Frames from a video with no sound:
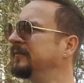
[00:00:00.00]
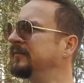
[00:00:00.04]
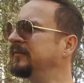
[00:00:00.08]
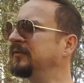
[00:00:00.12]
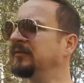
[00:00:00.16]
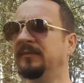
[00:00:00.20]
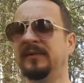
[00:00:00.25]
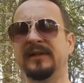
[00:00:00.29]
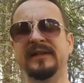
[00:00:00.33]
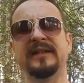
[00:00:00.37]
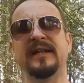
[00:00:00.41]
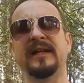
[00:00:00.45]
you
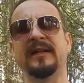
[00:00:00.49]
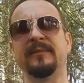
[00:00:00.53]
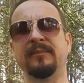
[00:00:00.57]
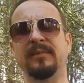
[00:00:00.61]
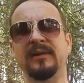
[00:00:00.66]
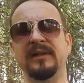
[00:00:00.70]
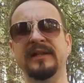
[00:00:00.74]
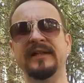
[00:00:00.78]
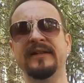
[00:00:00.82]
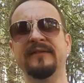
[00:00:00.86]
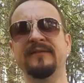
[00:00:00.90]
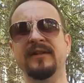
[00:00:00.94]
might not
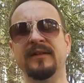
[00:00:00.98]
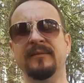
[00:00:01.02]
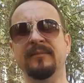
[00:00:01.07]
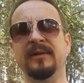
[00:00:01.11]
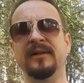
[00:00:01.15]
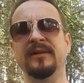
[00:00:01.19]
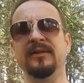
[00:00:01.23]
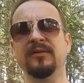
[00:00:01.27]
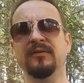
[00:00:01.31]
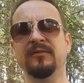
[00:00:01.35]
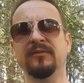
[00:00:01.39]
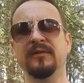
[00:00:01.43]
believe it,
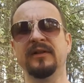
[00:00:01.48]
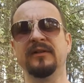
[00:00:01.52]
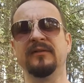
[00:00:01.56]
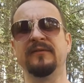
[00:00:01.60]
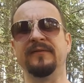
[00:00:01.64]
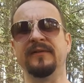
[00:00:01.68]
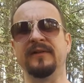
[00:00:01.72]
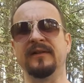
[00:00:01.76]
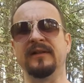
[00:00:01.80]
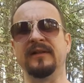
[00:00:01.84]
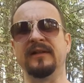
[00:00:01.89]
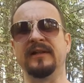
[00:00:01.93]
but you will
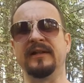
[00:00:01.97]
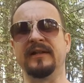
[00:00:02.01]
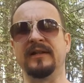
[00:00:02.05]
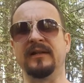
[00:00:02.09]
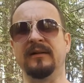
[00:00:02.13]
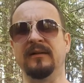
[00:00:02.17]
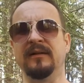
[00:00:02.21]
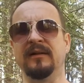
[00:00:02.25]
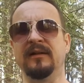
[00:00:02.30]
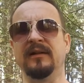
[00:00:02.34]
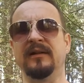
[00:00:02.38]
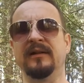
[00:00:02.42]
feel like
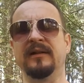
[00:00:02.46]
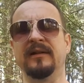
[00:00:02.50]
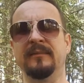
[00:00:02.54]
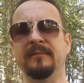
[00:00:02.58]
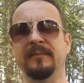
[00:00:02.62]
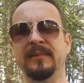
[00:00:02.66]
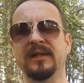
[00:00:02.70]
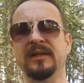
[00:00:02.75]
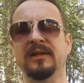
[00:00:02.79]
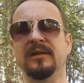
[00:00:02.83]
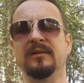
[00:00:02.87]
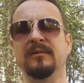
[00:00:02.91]
a like a
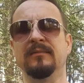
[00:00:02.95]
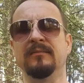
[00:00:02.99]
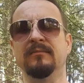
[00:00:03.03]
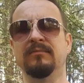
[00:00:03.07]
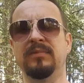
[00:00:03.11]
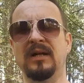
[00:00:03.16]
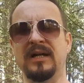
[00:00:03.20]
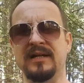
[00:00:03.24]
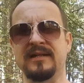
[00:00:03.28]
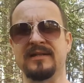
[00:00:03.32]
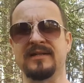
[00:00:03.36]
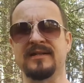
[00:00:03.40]
million
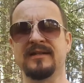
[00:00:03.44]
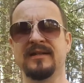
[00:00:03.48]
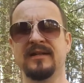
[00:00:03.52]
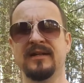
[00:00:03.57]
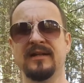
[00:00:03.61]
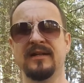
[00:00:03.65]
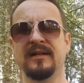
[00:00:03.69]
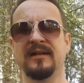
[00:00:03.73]
bucks